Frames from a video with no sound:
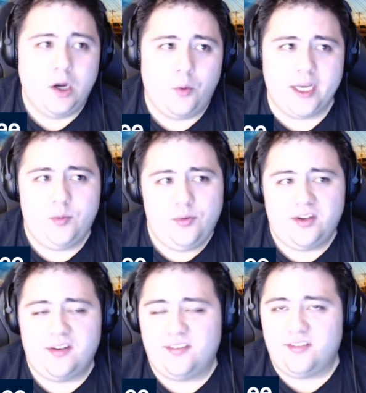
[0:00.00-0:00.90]
When he was
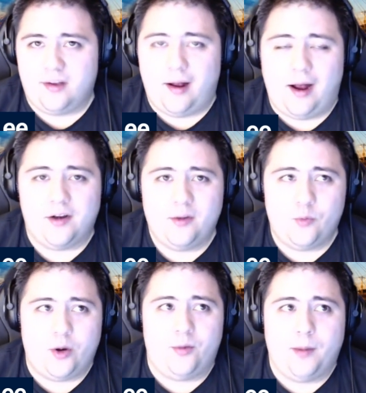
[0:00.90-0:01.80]
in the slot
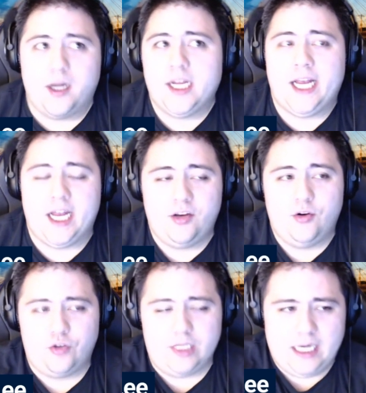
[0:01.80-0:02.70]
where Monahan
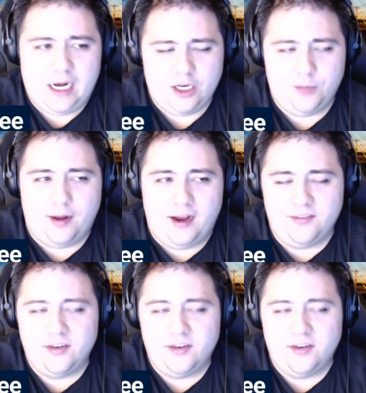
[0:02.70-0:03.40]
usually occupies